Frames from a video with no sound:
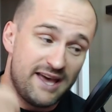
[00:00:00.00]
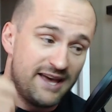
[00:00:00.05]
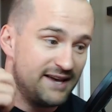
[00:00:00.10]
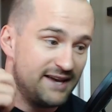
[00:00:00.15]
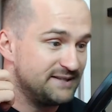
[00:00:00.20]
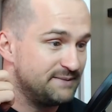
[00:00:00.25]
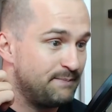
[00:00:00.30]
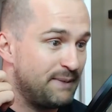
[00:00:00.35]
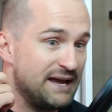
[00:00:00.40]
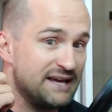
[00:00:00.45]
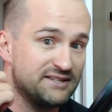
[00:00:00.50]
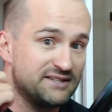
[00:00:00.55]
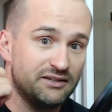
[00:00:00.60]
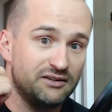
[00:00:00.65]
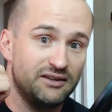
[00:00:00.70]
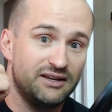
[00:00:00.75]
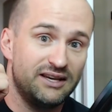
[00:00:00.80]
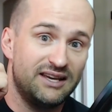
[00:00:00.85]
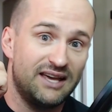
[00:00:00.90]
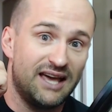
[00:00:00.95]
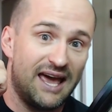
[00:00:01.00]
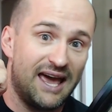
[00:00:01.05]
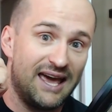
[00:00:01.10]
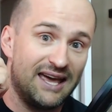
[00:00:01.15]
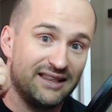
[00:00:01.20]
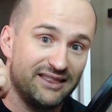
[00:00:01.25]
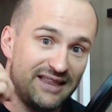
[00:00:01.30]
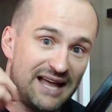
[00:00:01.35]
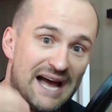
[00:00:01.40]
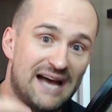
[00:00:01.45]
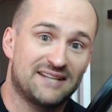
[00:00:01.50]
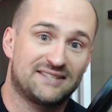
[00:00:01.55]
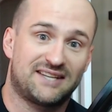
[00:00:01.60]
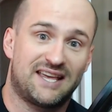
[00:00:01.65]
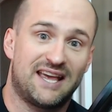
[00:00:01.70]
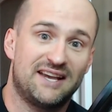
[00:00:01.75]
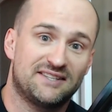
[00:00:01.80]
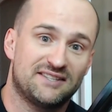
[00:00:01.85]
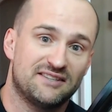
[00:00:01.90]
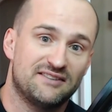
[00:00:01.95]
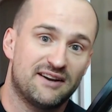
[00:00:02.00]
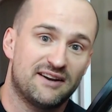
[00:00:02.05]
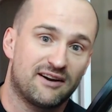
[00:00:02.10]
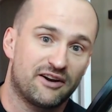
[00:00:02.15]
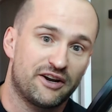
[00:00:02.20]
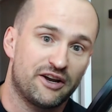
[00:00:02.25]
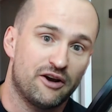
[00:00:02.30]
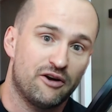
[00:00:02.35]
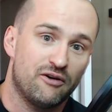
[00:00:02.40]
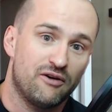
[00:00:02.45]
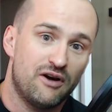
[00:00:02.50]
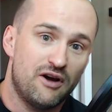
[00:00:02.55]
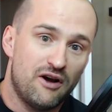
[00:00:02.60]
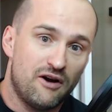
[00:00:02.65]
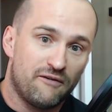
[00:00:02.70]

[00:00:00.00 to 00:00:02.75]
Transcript: is basically a last case scenario